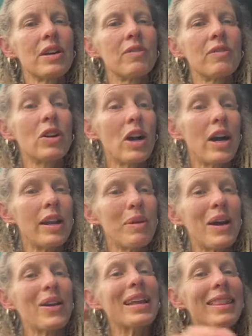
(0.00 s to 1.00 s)
forgot
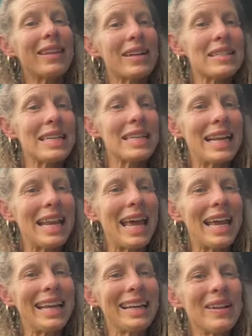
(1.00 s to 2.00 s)
about in their
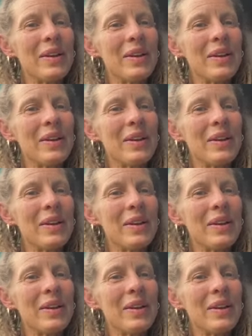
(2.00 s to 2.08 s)
DNA.